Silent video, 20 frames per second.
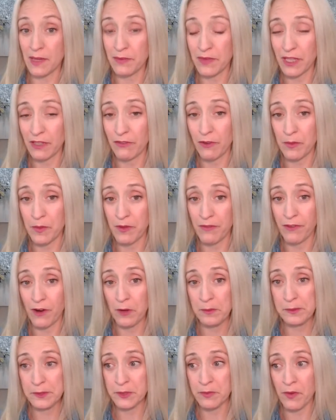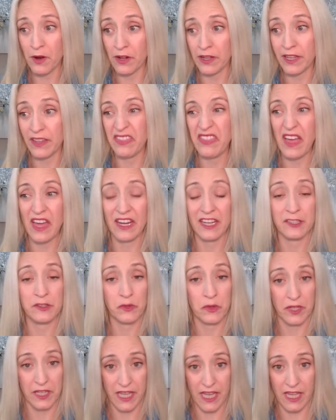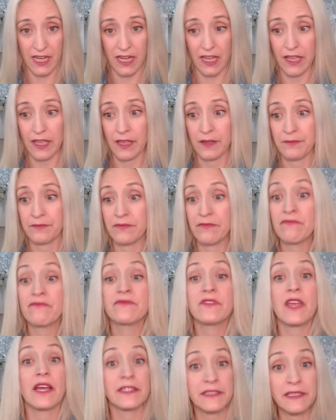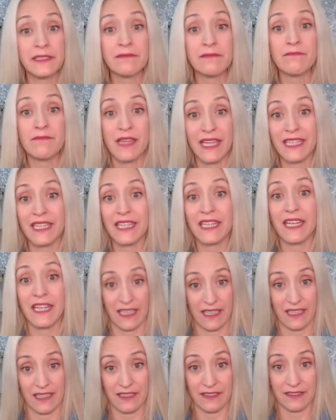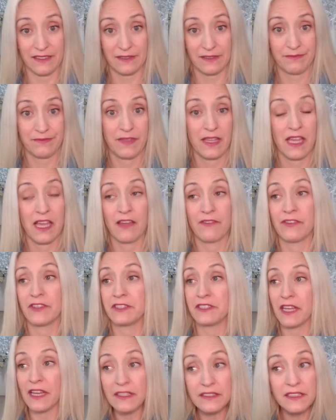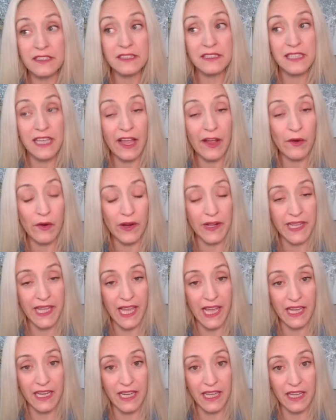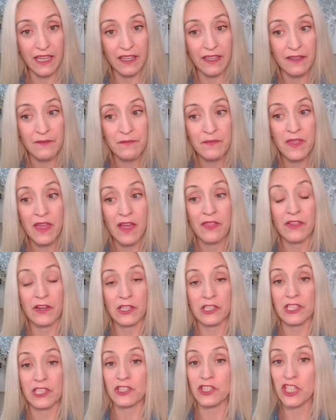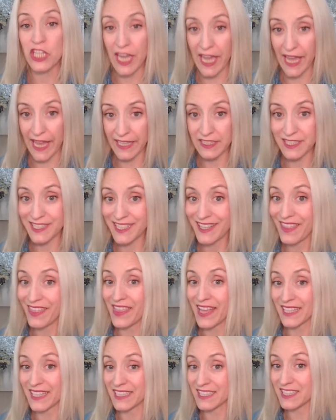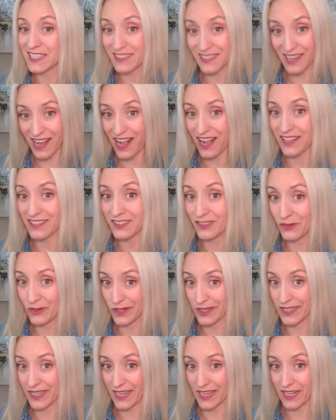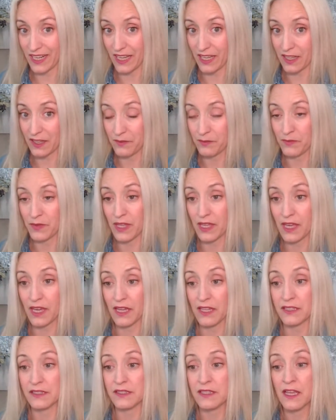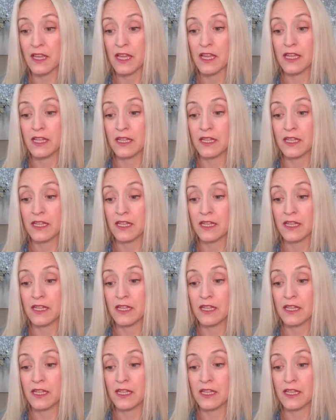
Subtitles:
something from the farmer's market that it's organic. Doesn't mean it is. If it doesn't say organic, there's a chance that it's not organic, because